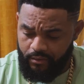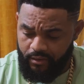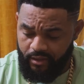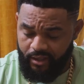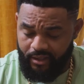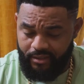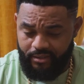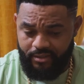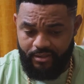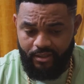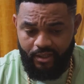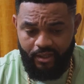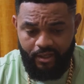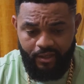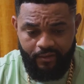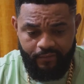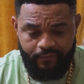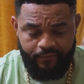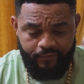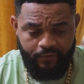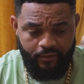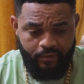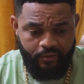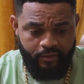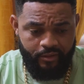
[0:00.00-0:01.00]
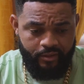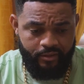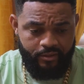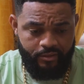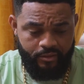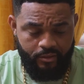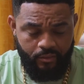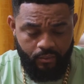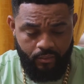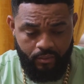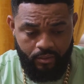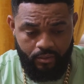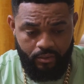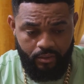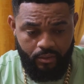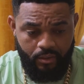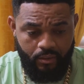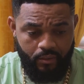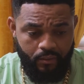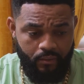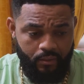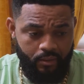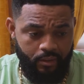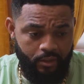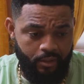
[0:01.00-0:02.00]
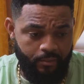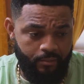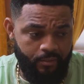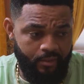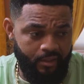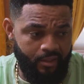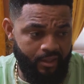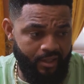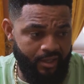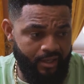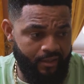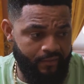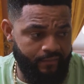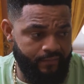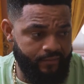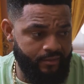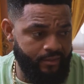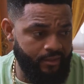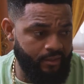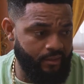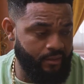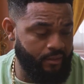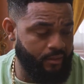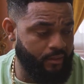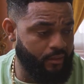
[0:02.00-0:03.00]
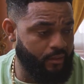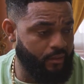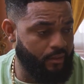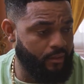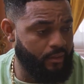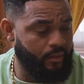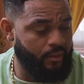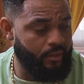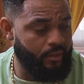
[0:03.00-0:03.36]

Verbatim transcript: The entire forest would only be left in